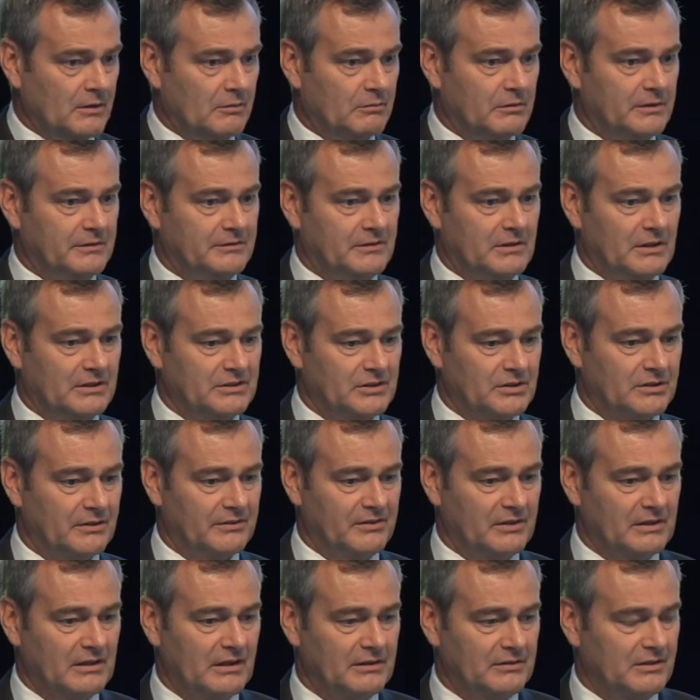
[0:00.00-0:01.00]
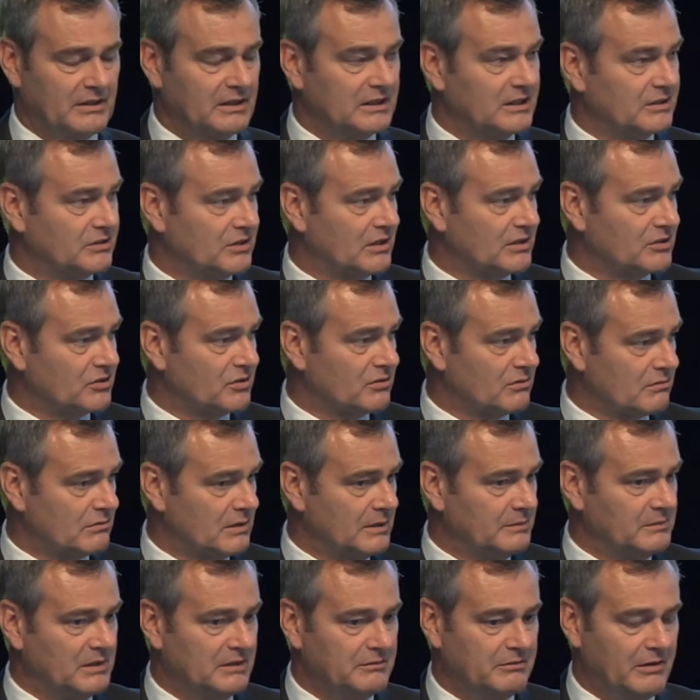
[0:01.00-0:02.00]
We've done something I think is
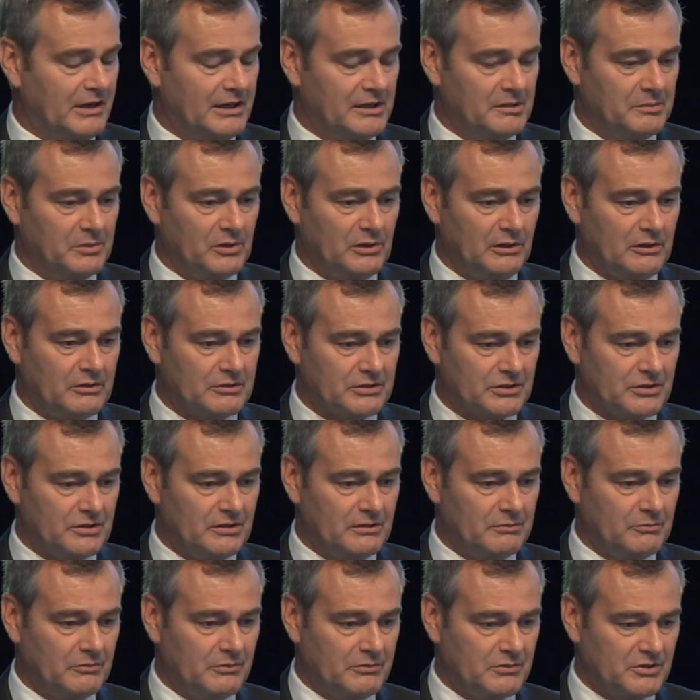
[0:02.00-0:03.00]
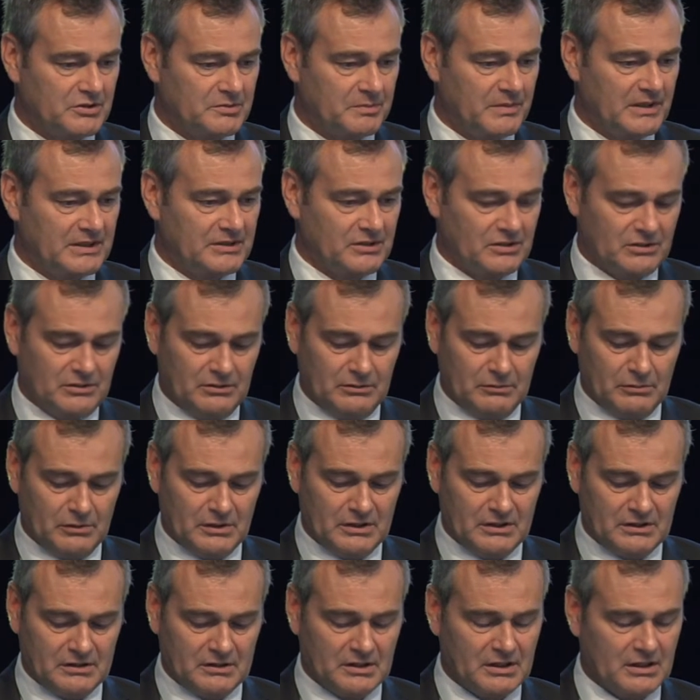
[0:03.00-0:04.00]
extremely valuable long term with respect
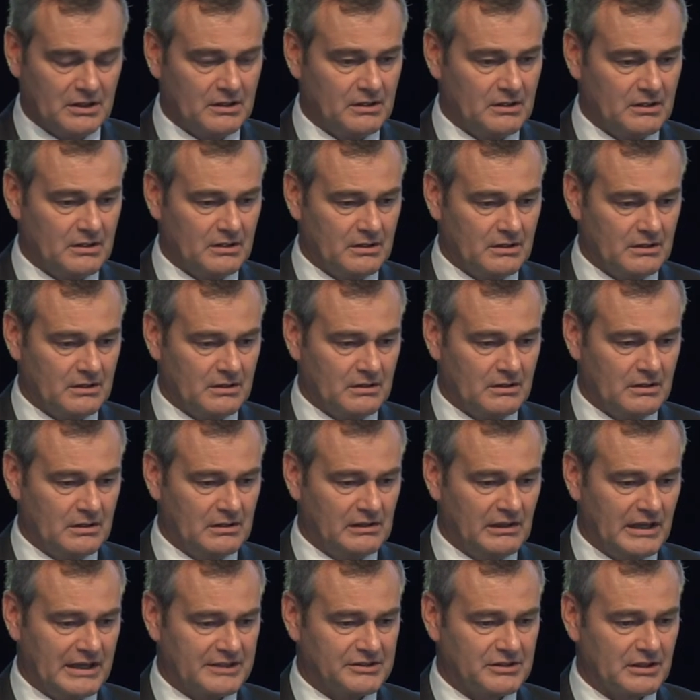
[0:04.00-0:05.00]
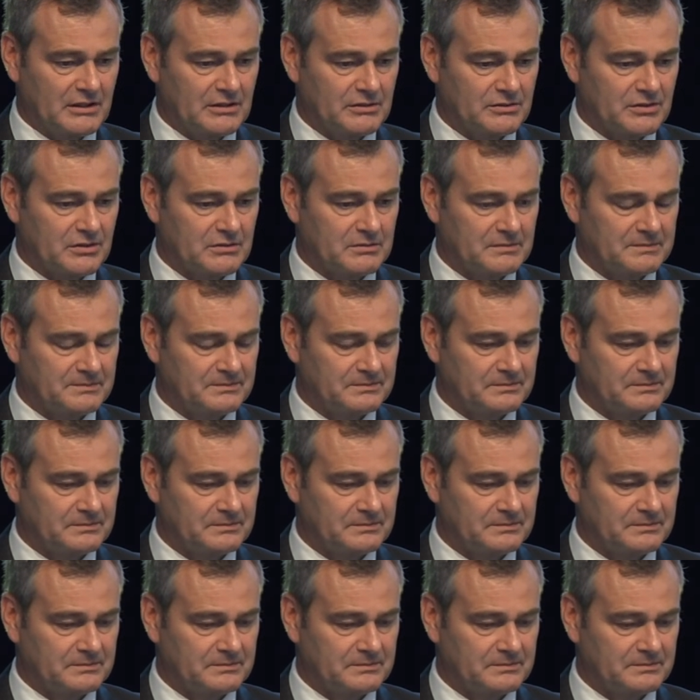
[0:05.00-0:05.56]
to uh, lactose.